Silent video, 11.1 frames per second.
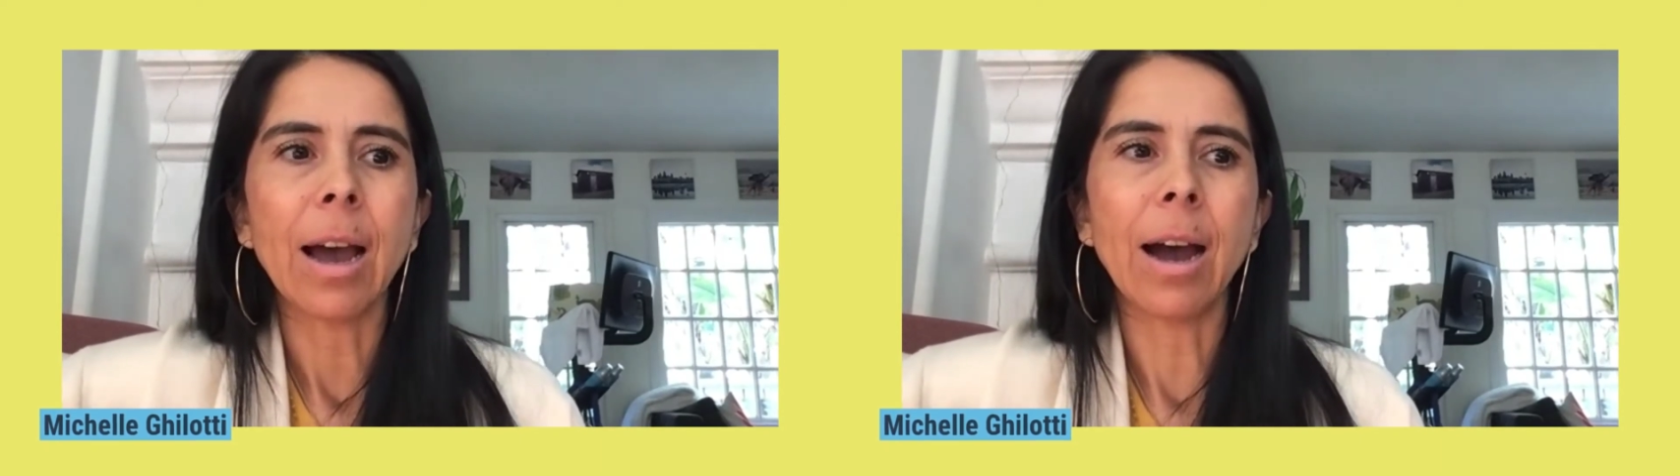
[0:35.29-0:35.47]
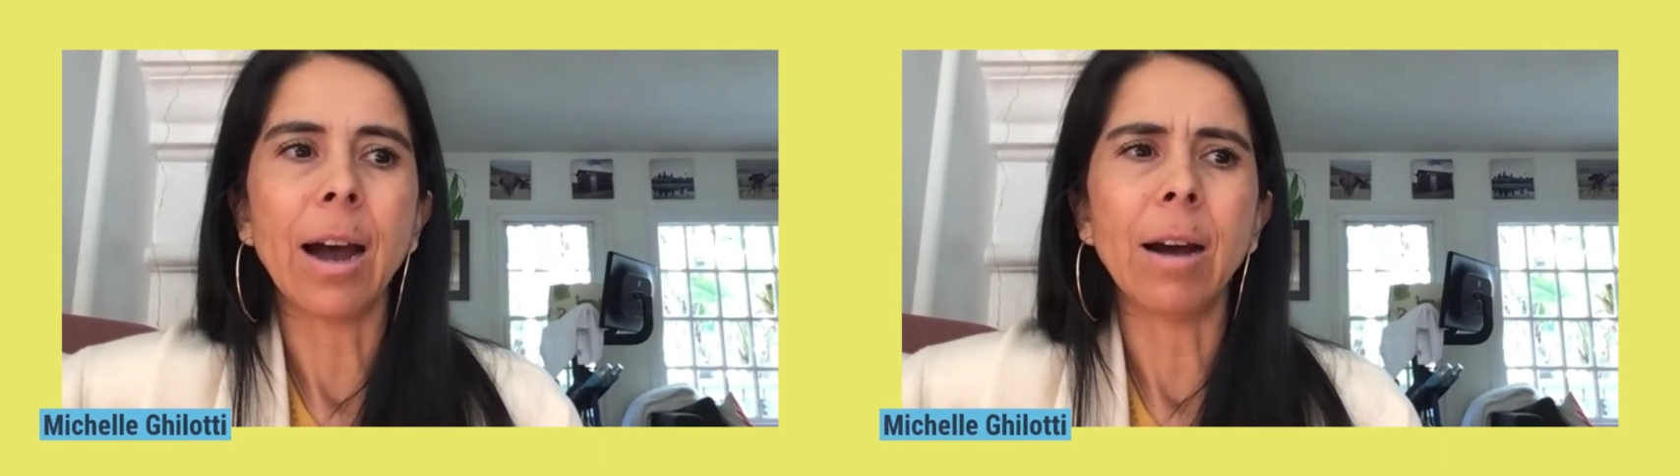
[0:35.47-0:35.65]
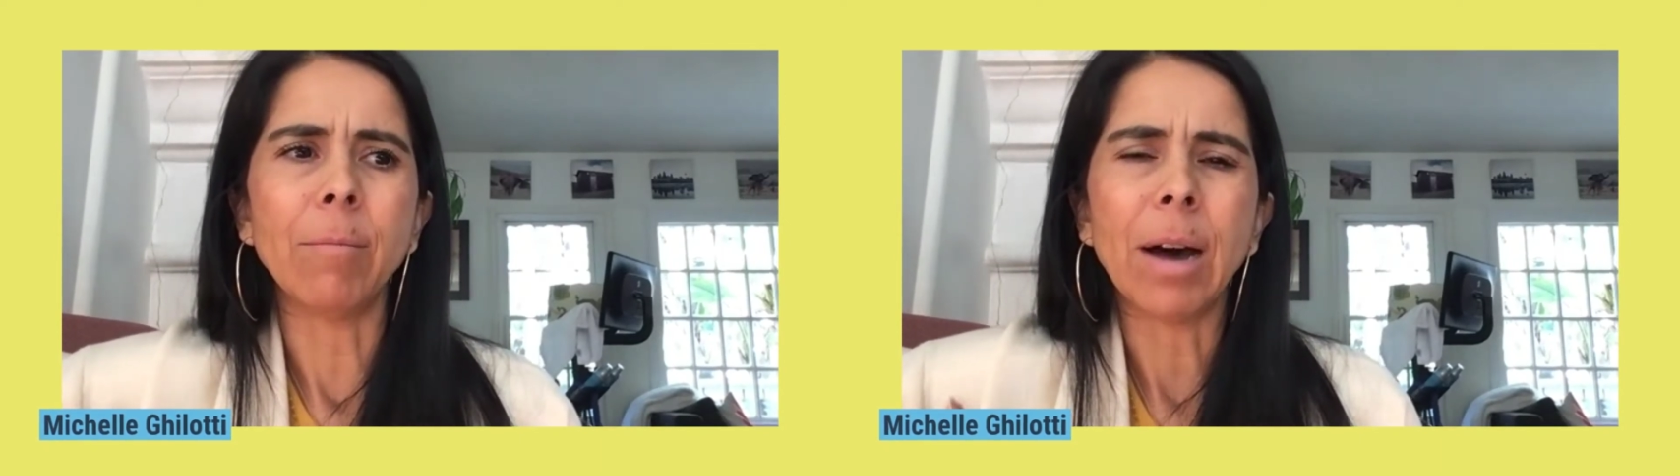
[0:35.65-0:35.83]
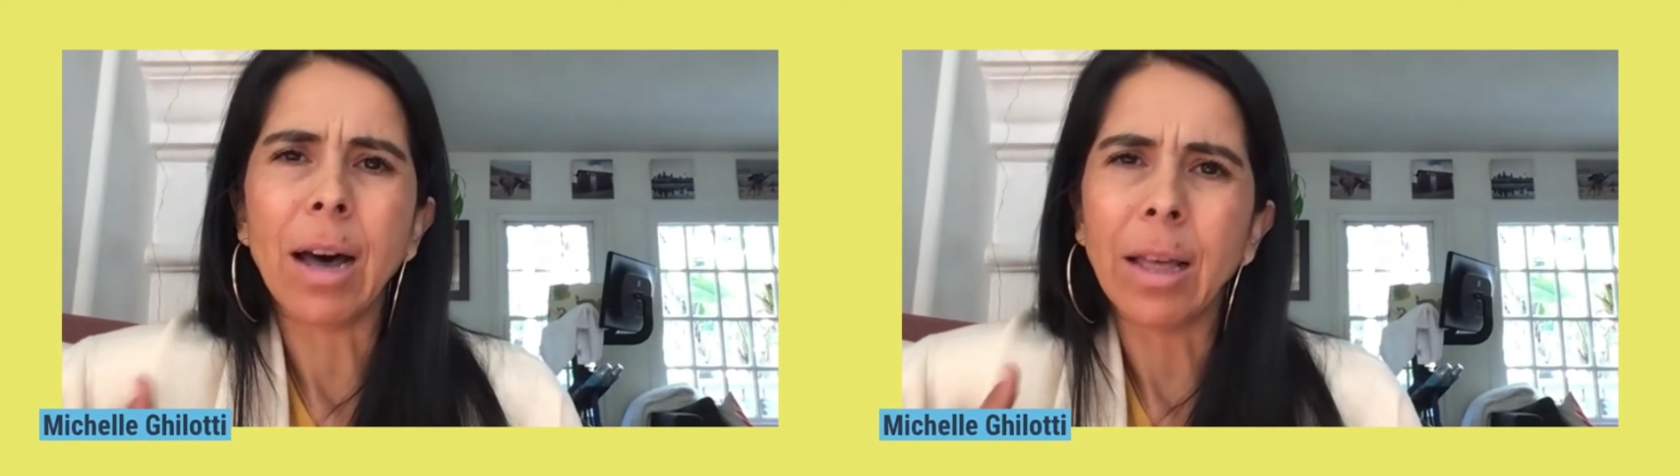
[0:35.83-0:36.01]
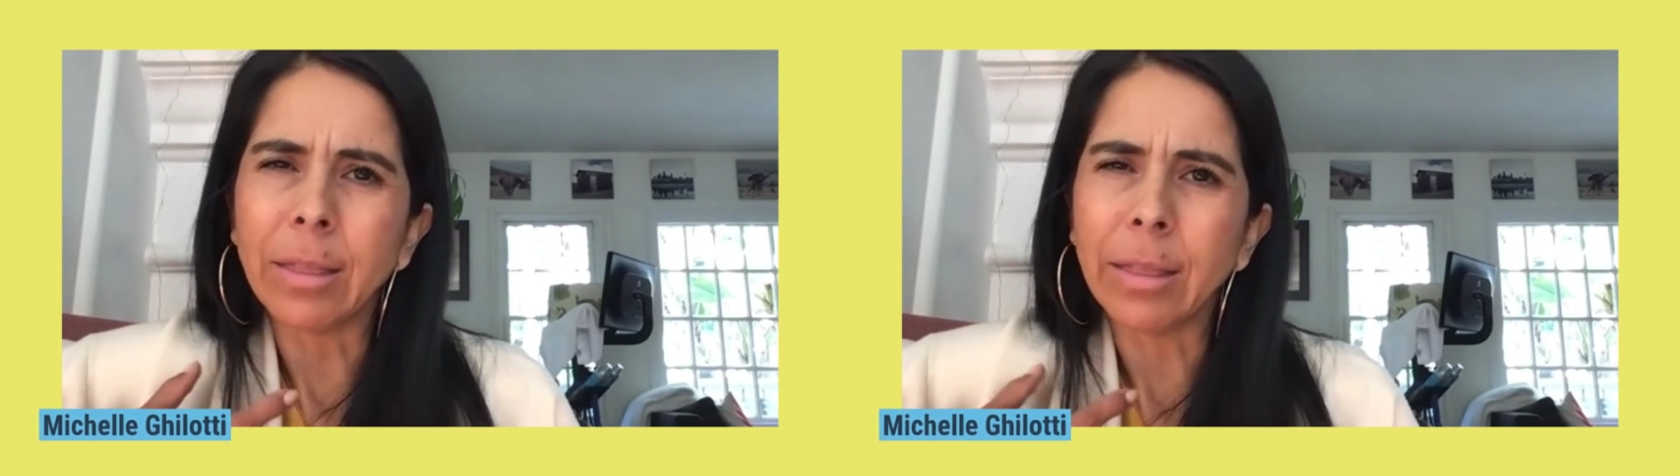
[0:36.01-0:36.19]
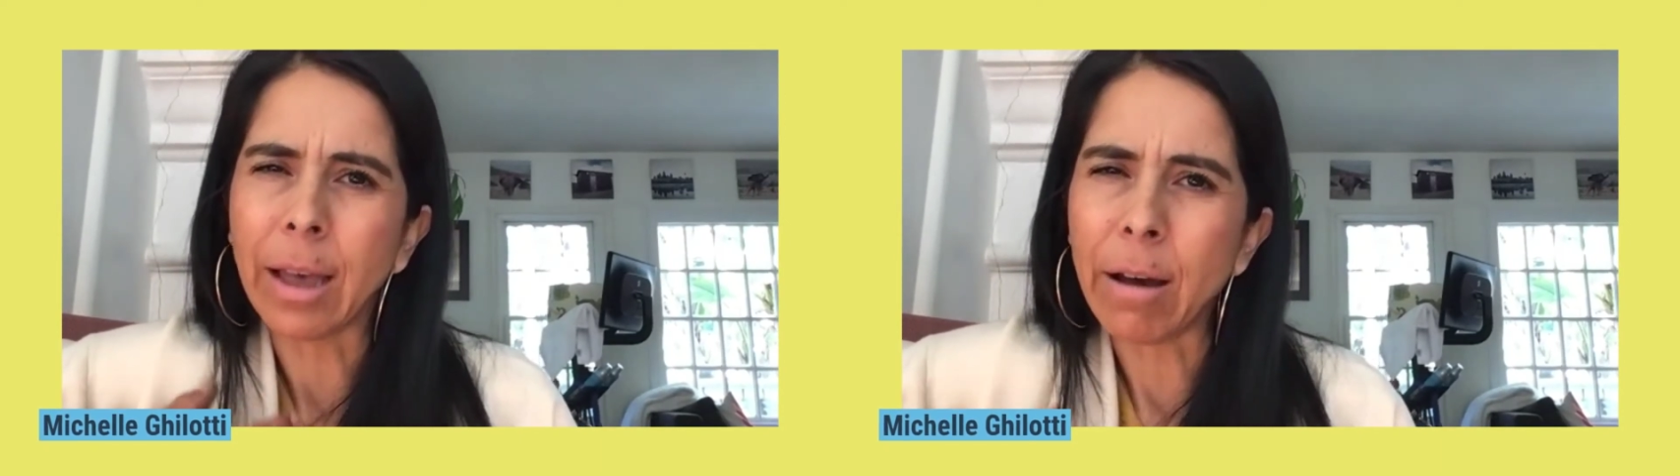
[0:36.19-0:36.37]
a
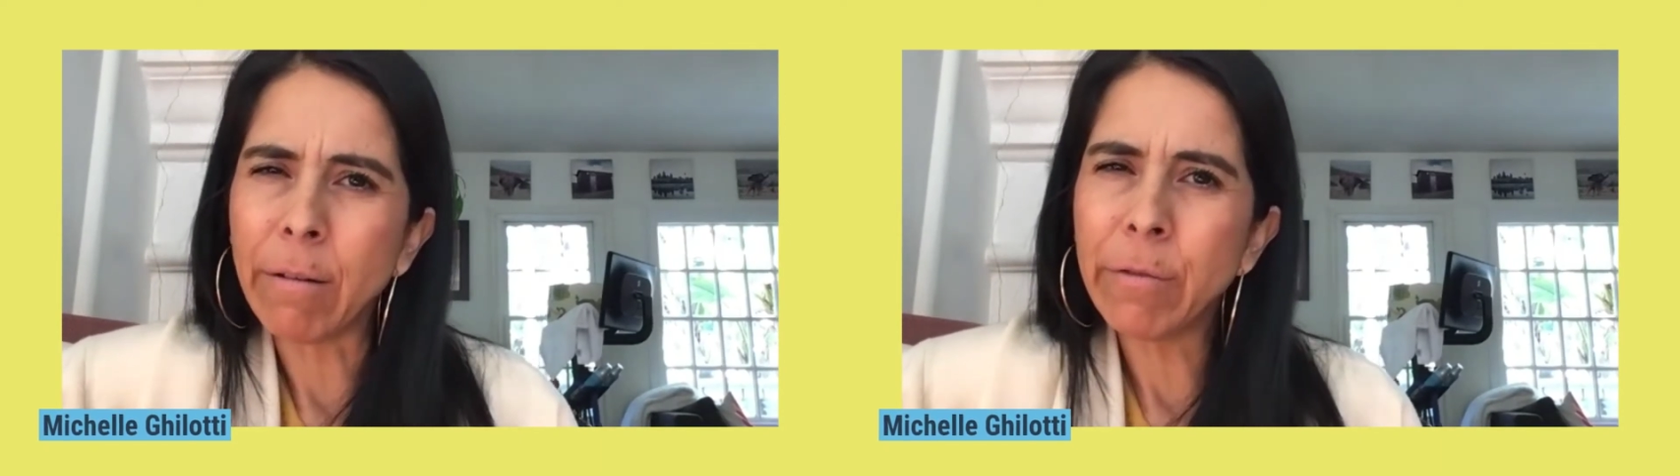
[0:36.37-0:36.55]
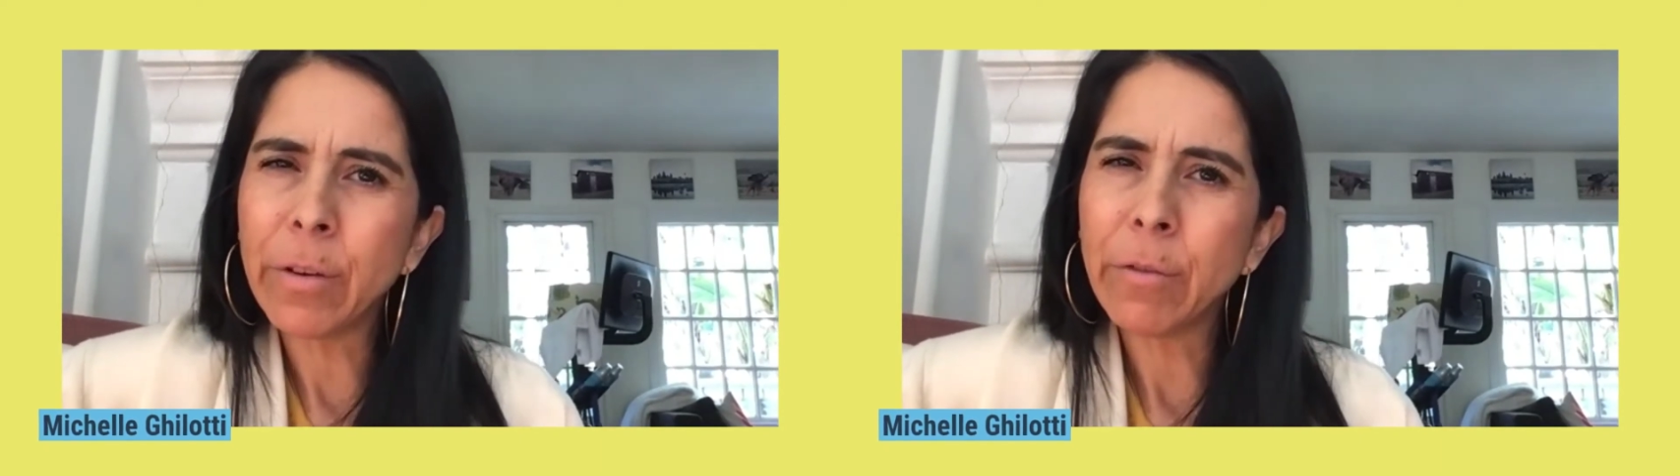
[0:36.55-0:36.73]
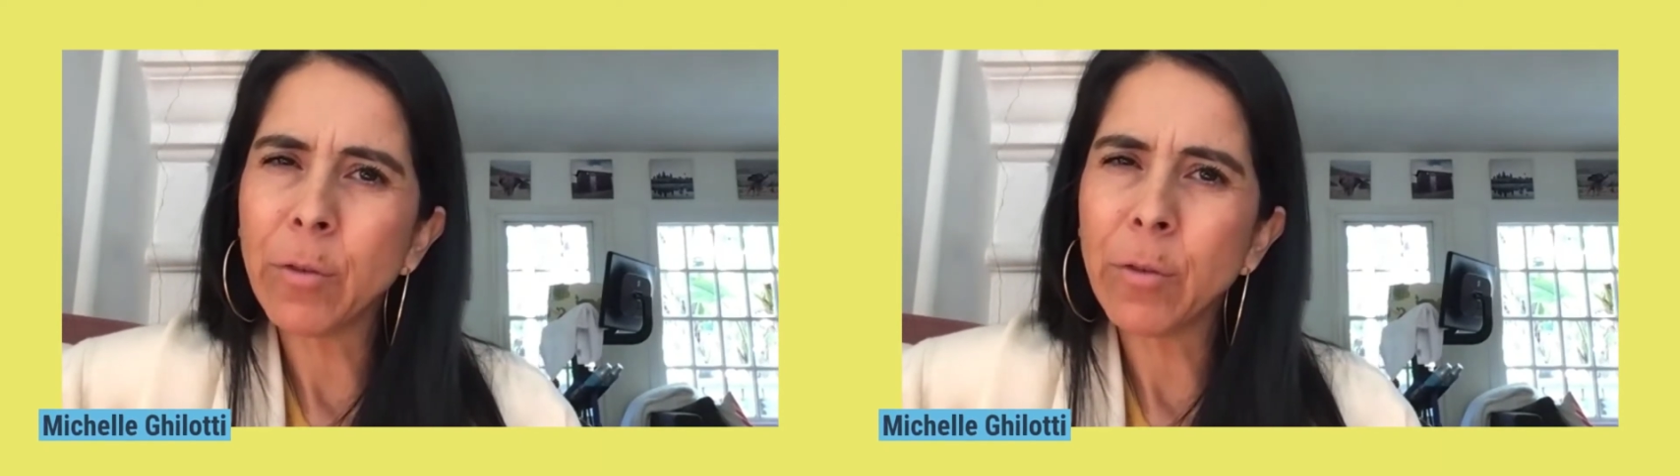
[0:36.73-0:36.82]
love